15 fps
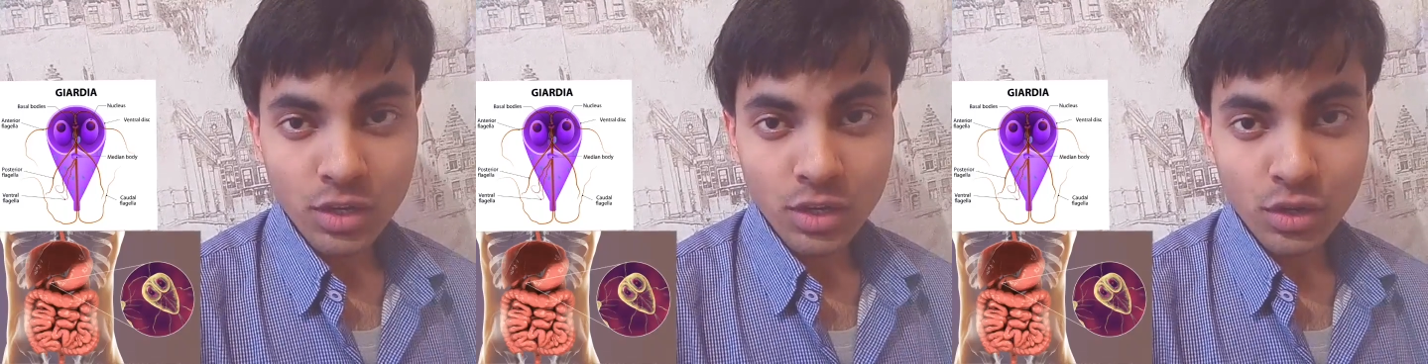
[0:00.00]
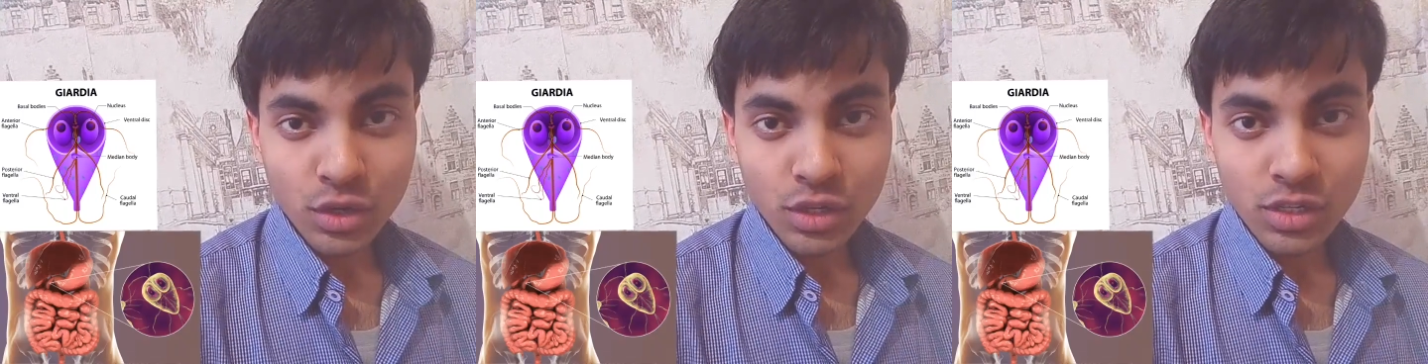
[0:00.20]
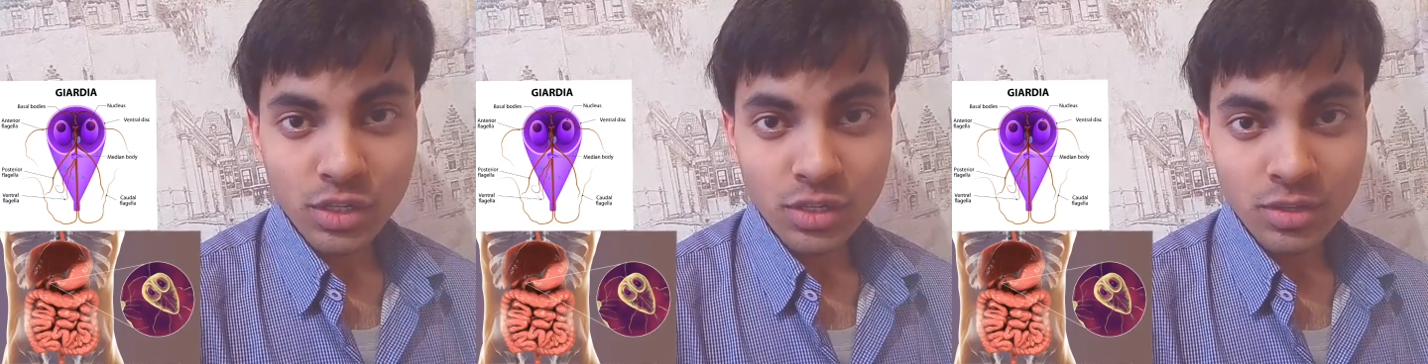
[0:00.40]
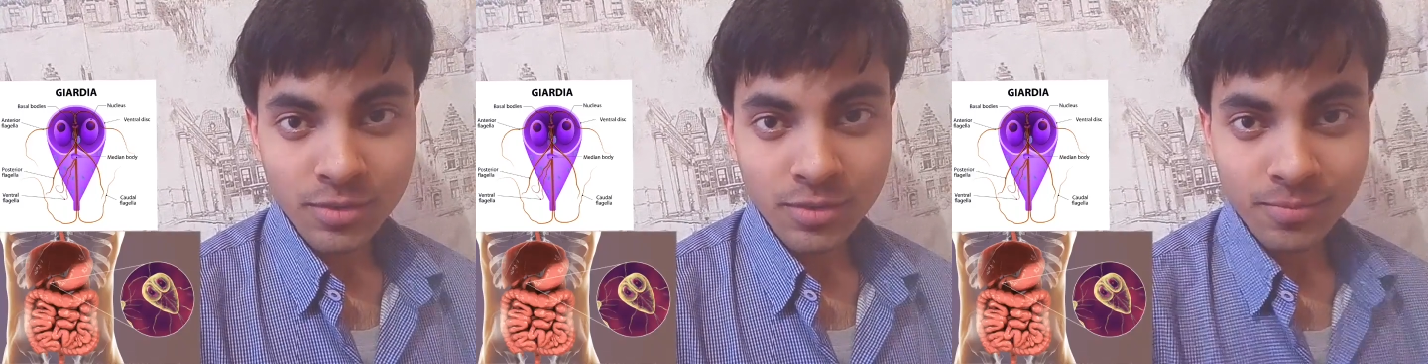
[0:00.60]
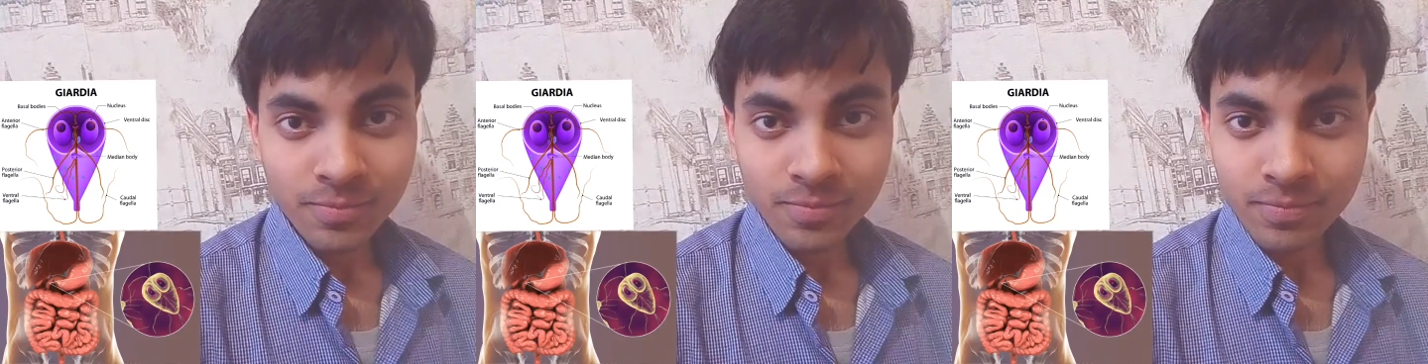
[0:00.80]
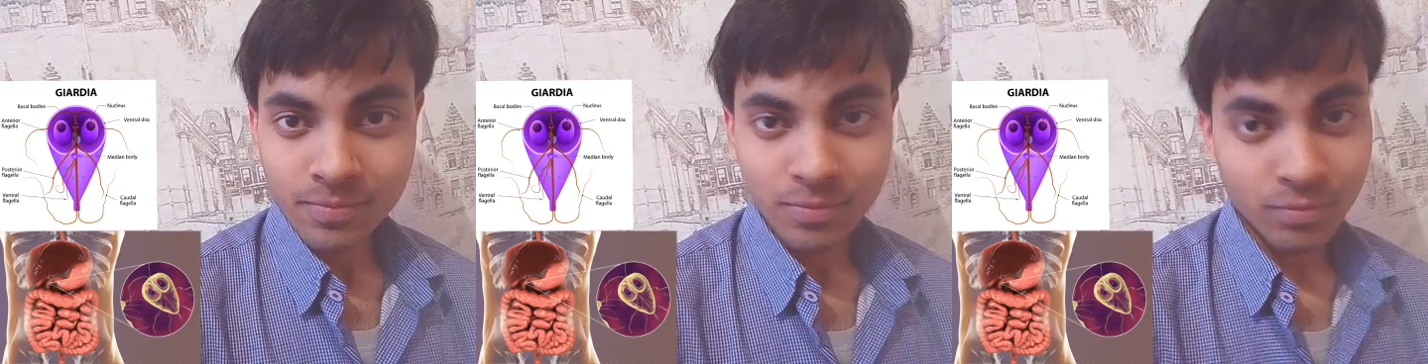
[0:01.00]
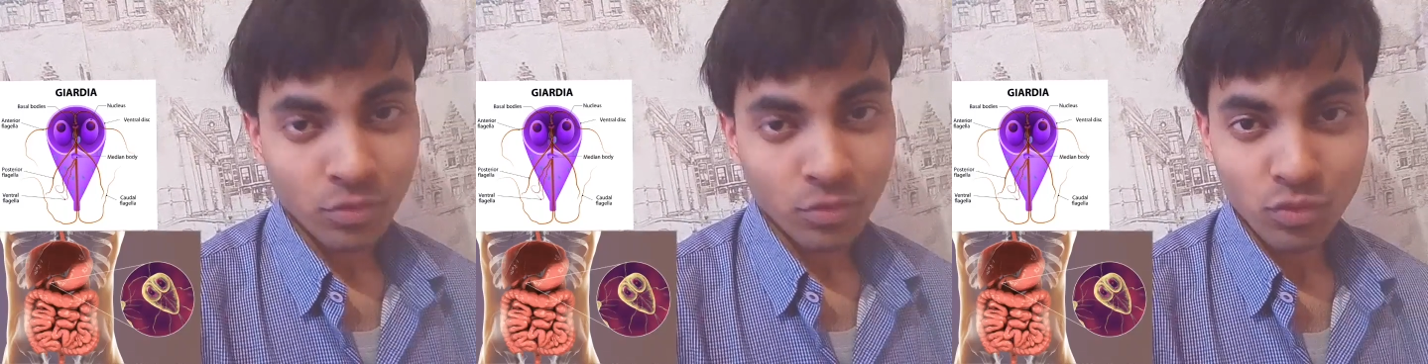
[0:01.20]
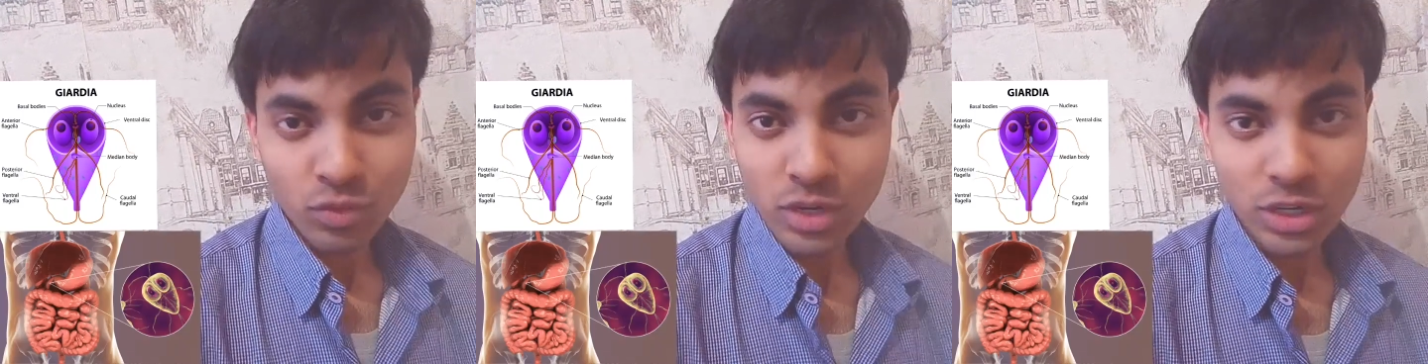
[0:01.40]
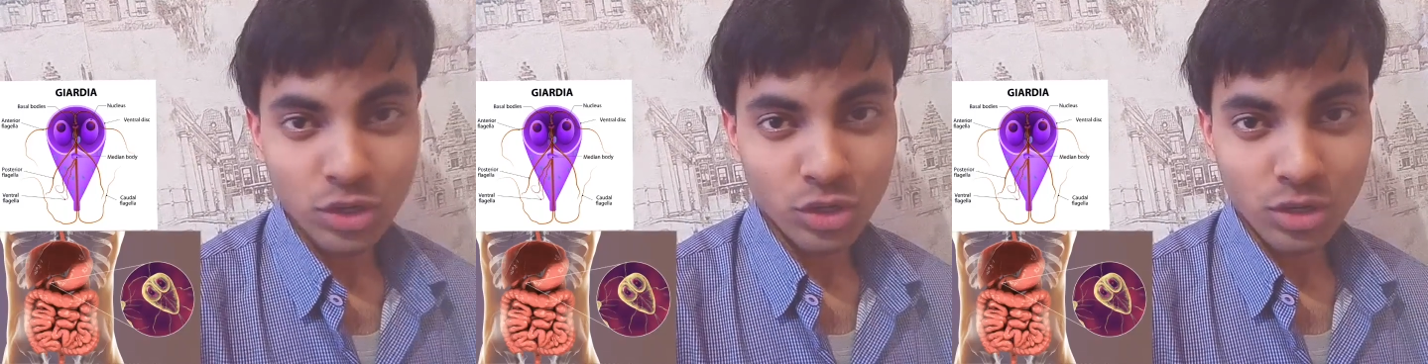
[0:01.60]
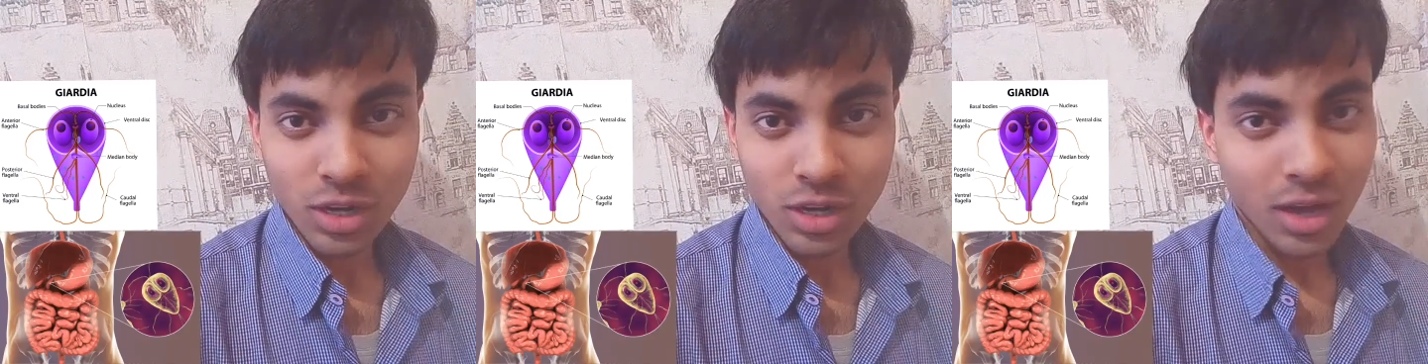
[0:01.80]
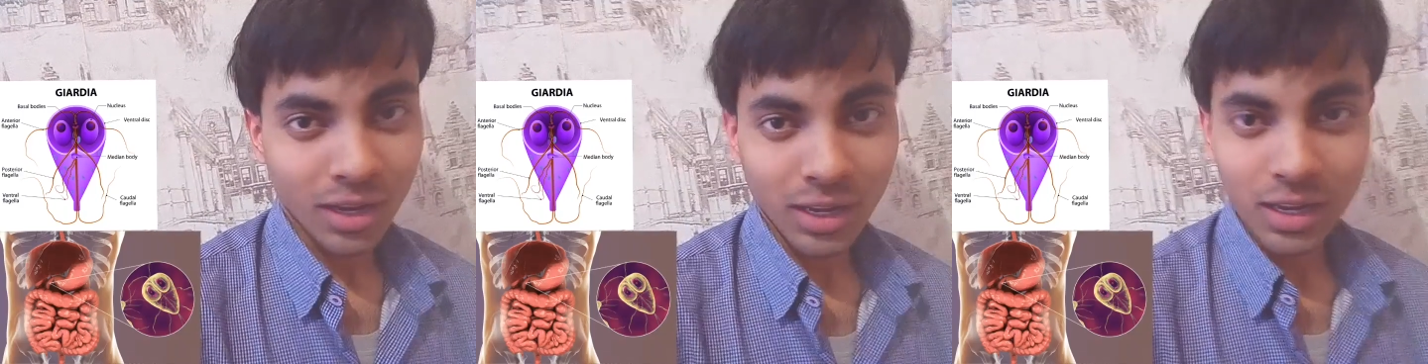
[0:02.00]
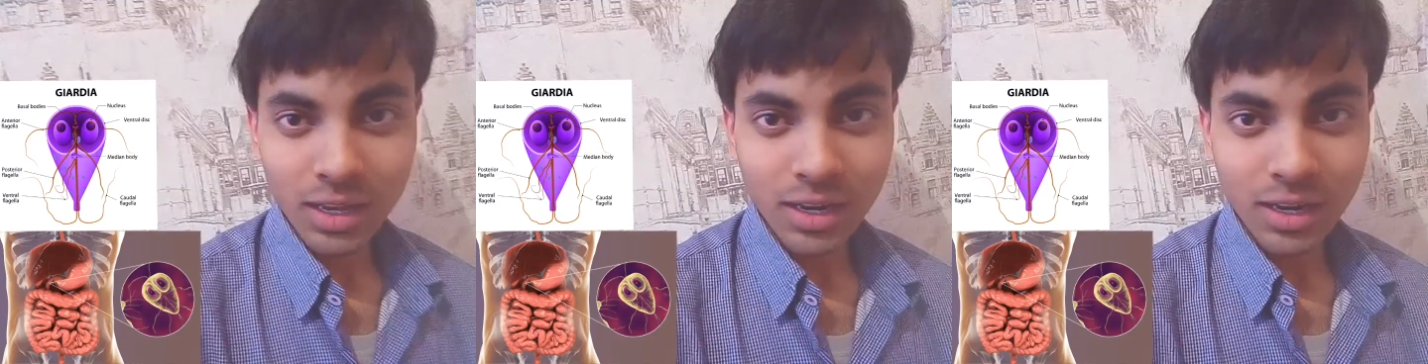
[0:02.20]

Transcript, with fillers: Good. We should not